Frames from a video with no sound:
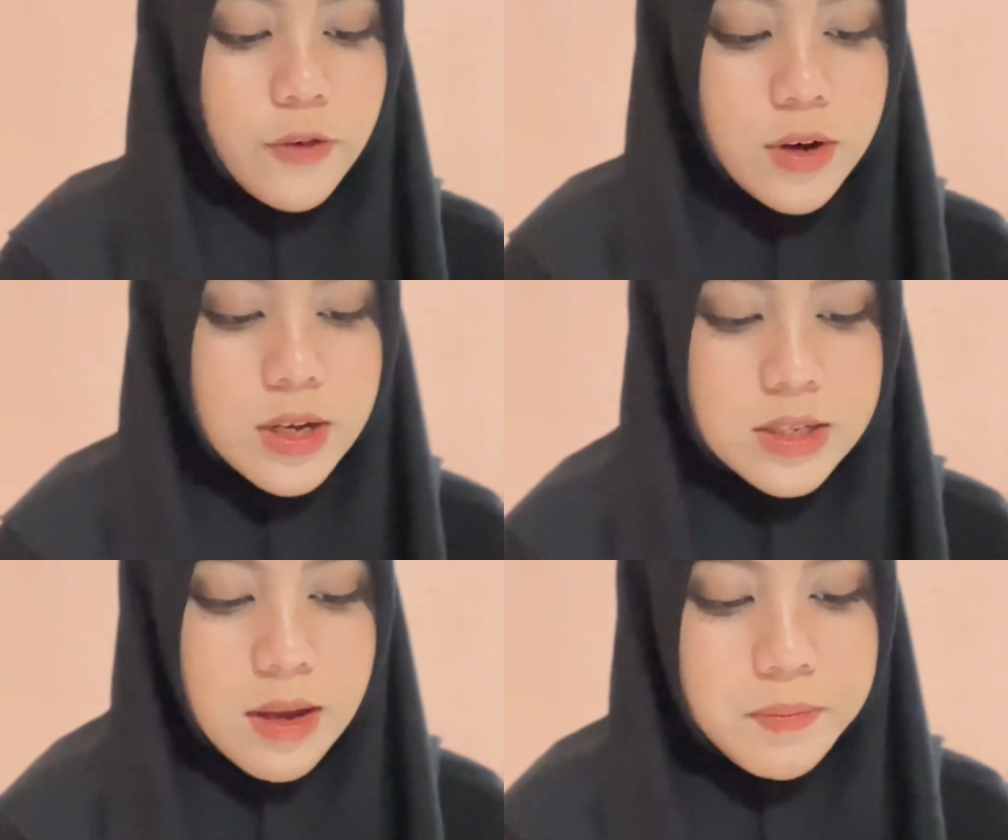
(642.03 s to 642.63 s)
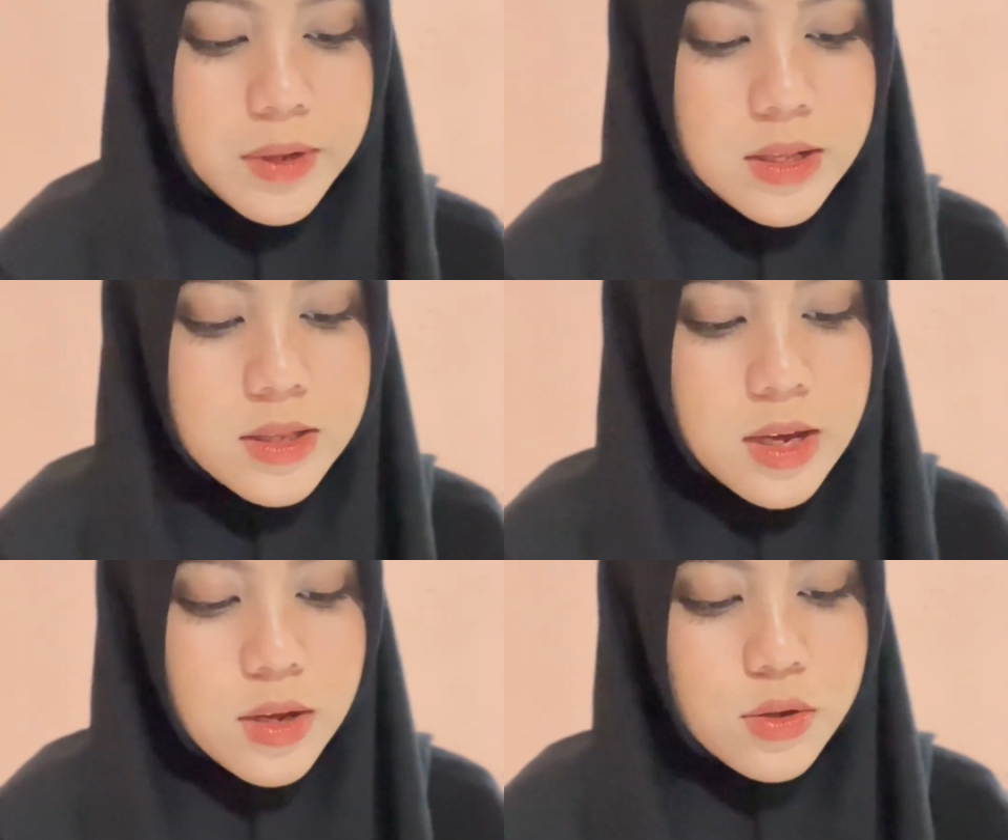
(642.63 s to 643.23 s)
For example,
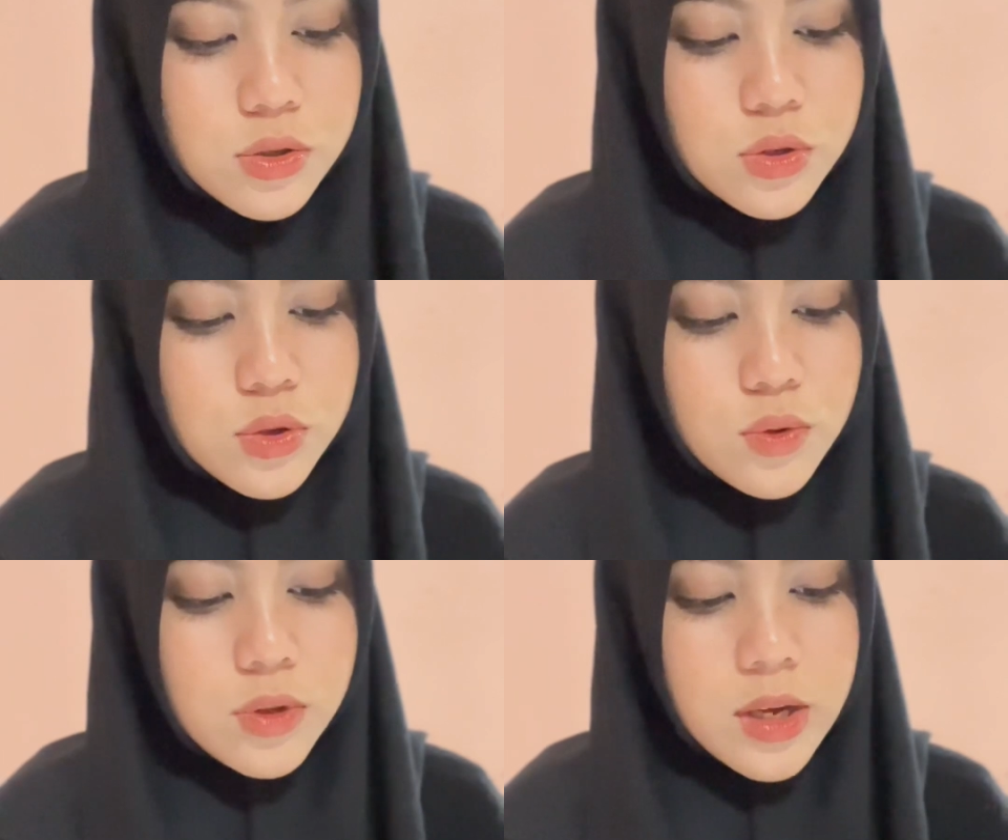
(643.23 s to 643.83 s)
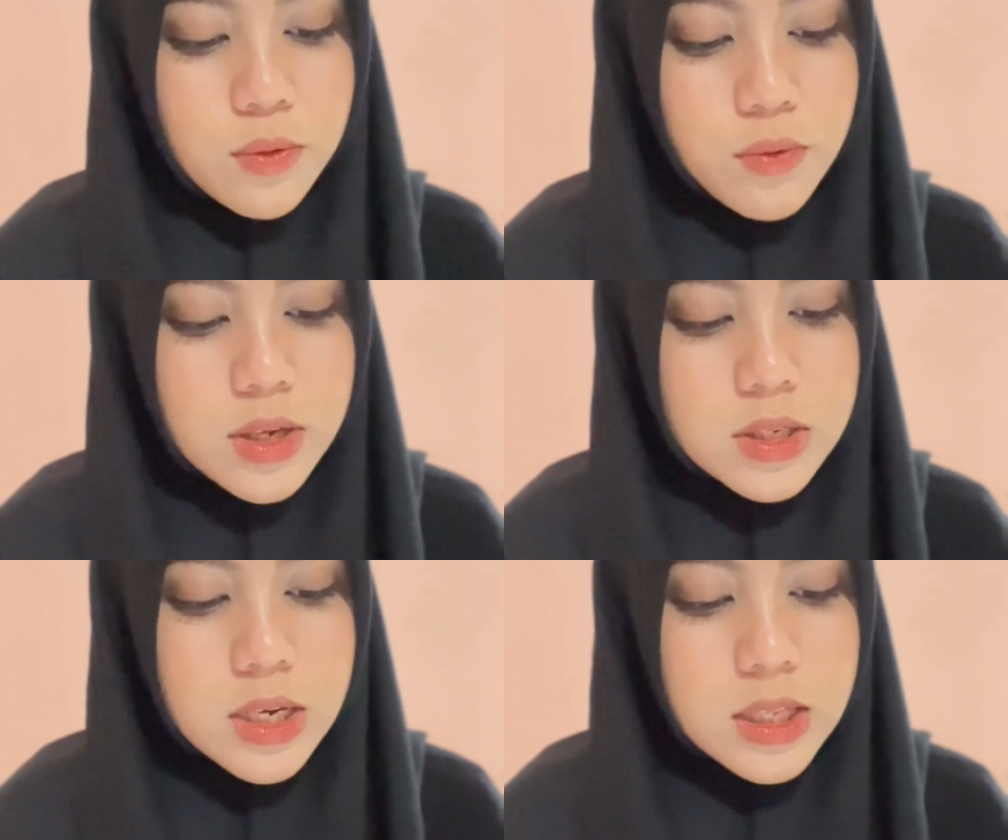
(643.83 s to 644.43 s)
they use two
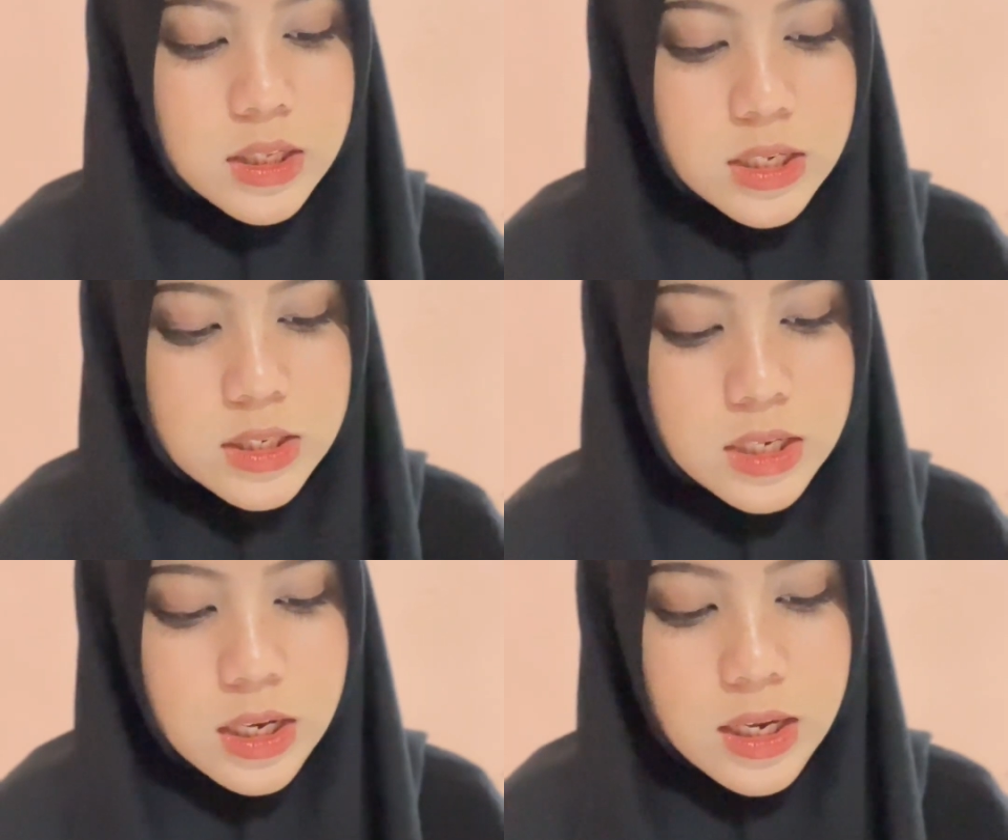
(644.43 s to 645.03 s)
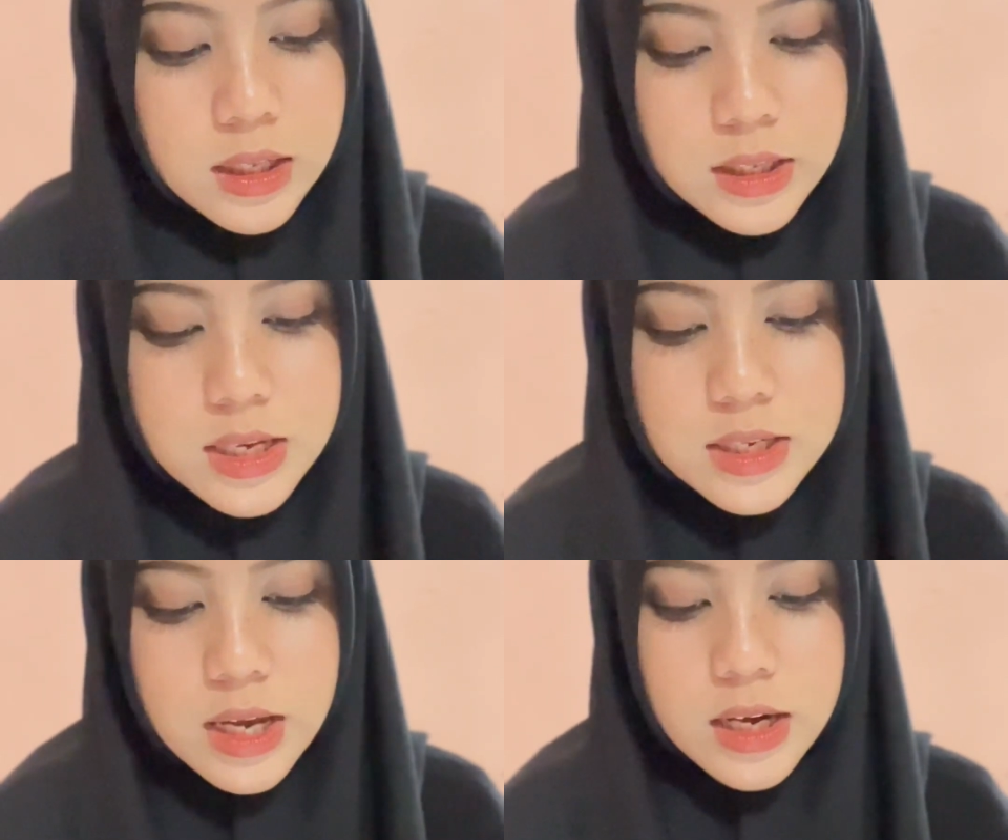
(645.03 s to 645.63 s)
languages in teaching,
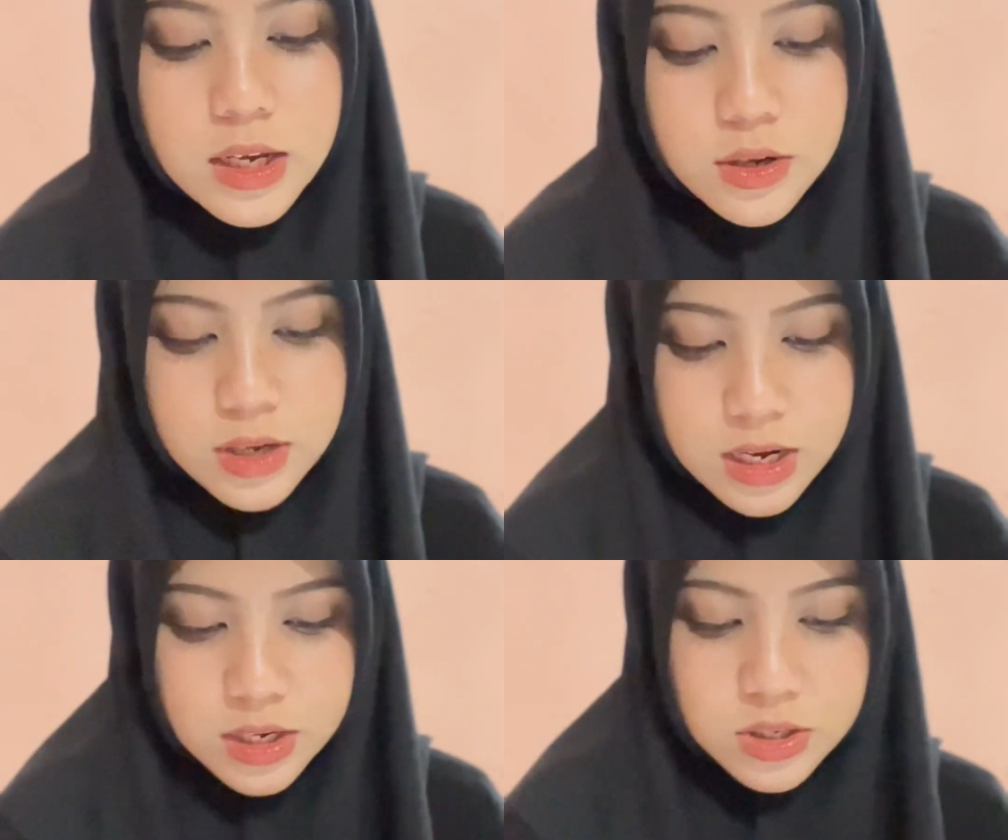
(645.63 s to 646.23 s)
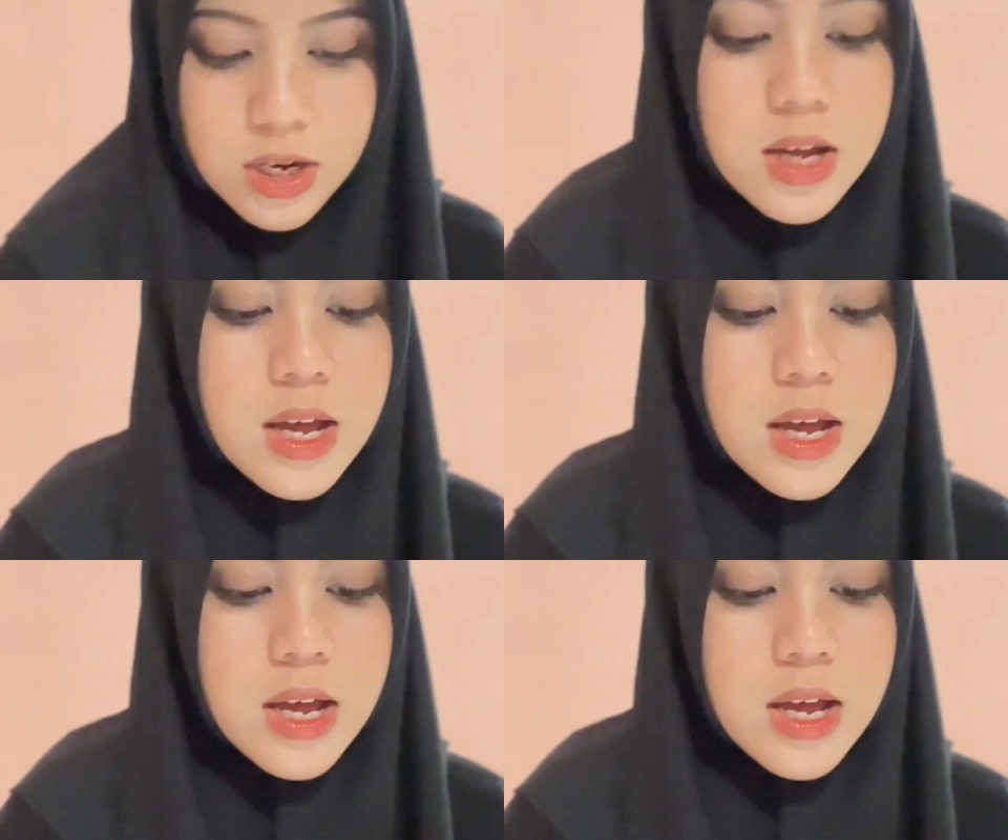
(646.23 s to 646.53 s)
English and Indonesia.